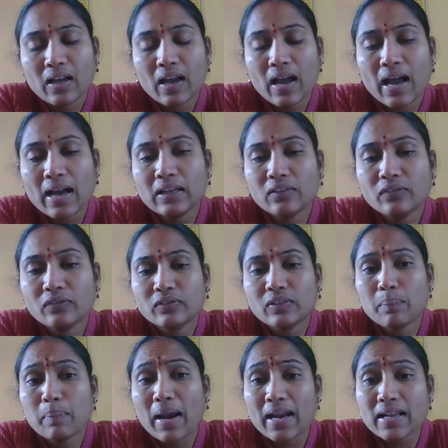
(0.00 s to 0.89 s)
And if
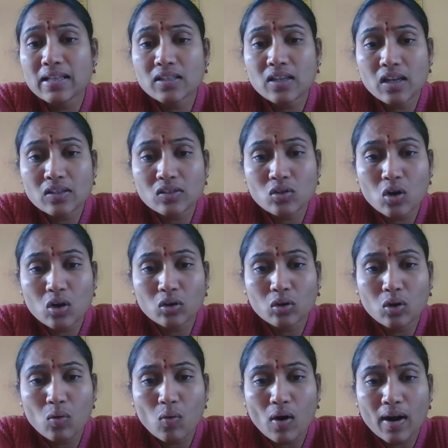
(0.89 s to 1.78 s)
plants does not
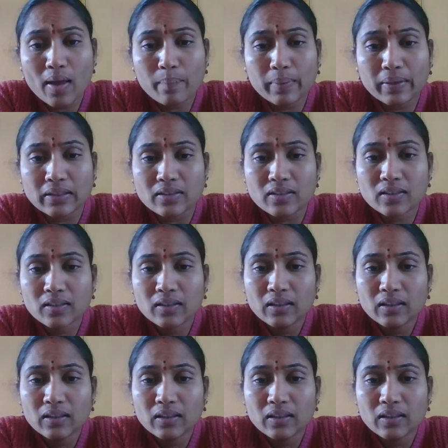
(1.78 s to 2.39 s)
grow, what happens?